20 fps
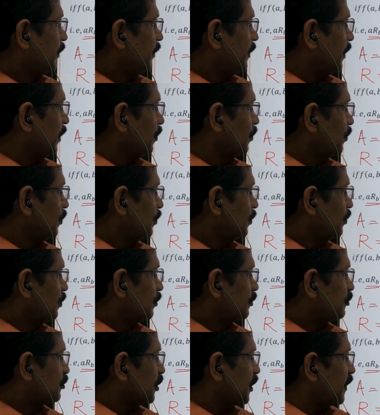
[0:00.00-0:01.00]
Now
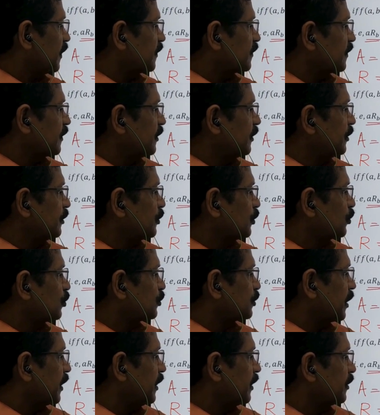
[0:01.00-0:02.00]
3 is related
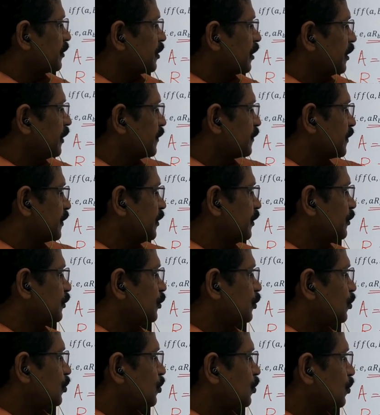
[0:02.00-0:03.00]
to 3, 3 is
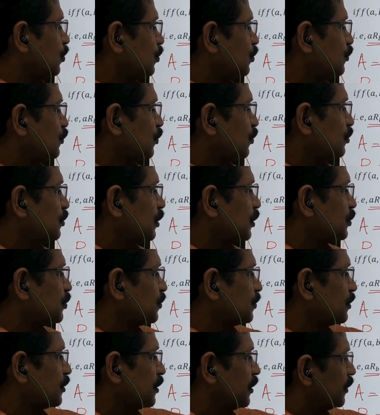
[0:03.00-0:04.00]
related to 2. So 3
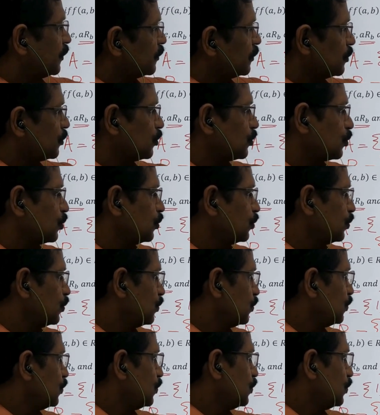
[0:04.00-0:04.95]
should be related to 2.